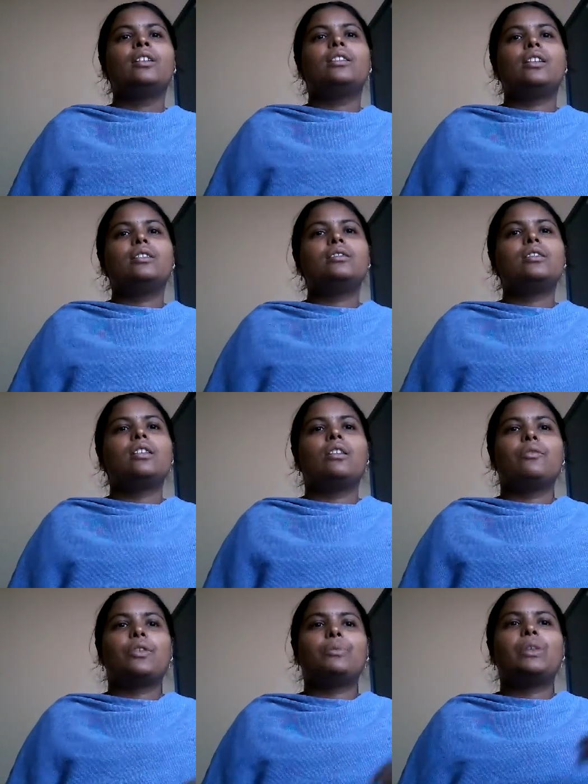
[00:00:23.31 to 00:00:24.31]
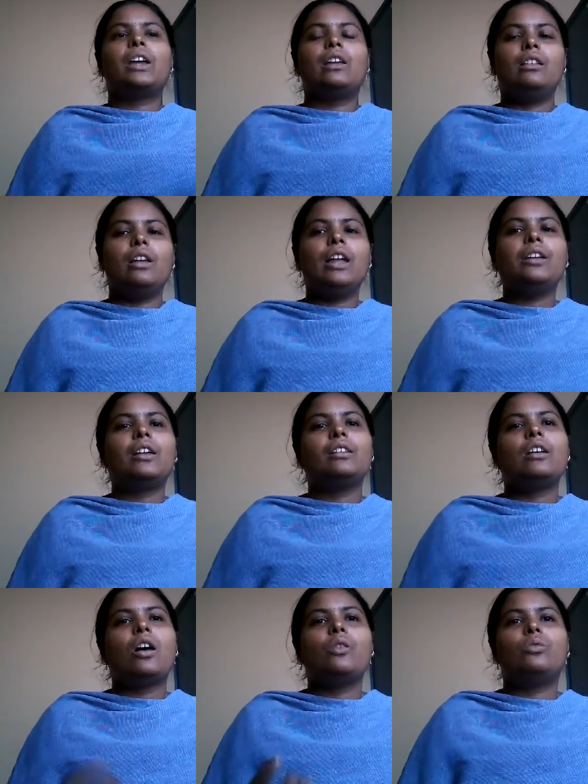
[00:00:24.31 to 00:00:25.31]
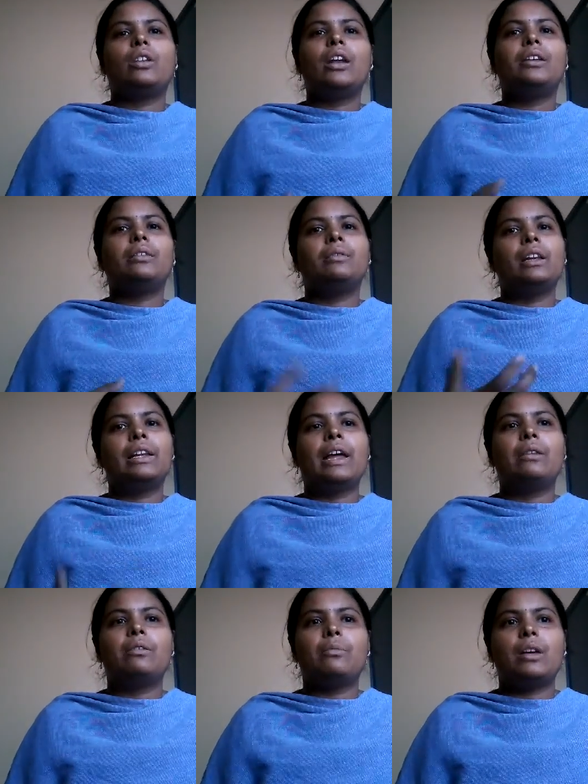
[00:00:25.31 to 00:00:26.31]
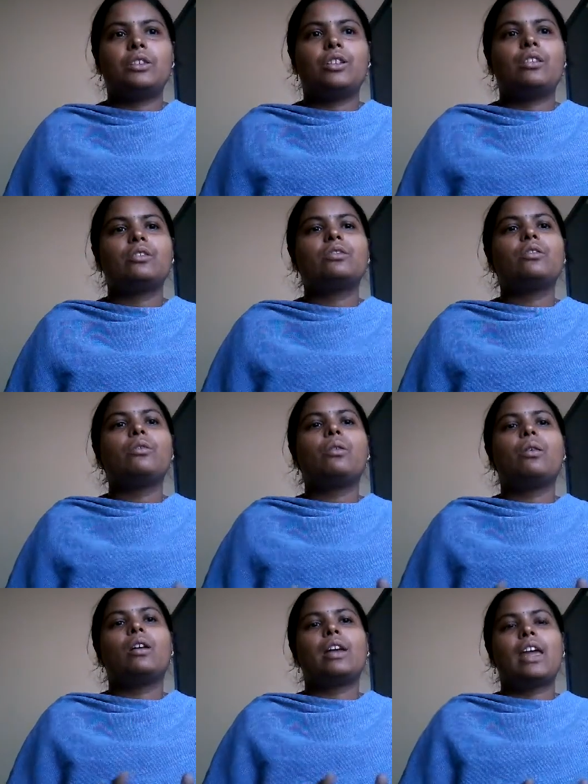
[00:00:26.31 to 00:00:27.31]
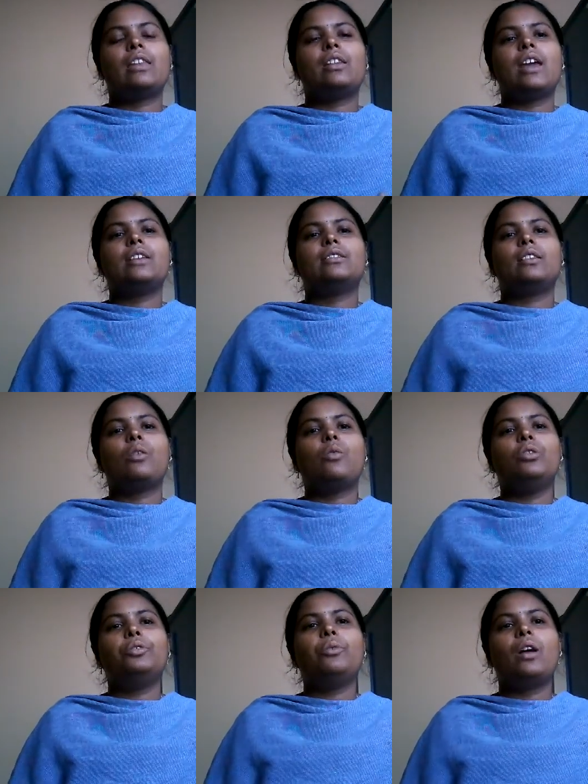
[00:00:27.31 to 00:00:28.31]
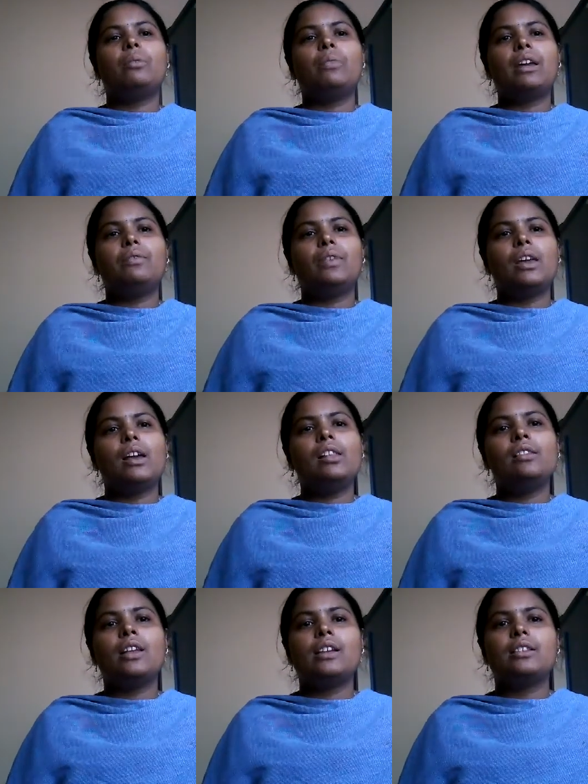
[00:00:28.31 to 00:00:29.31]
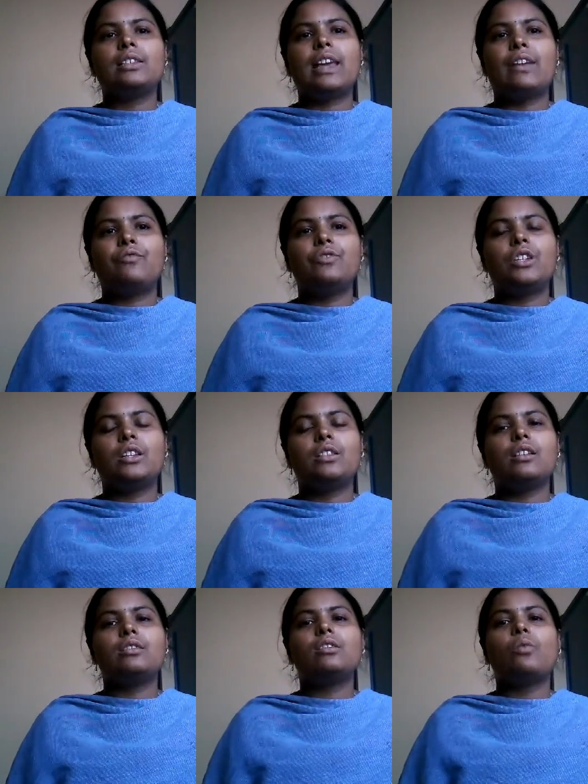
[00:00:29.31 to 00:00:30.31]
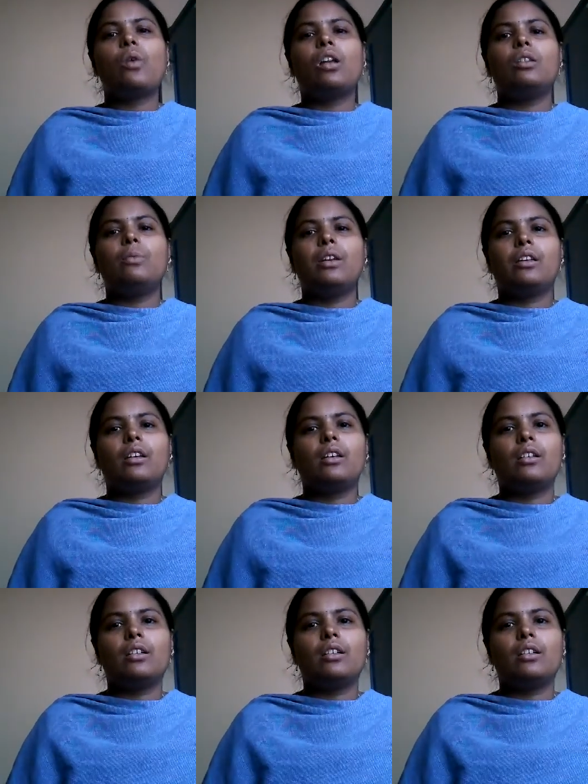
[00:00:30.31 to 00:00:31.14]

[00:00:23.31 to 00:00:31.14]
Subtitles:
That is from the inlet and the outlet it will get measured. So Na is equal to 1 by VL, that is Fg, that is the volumetric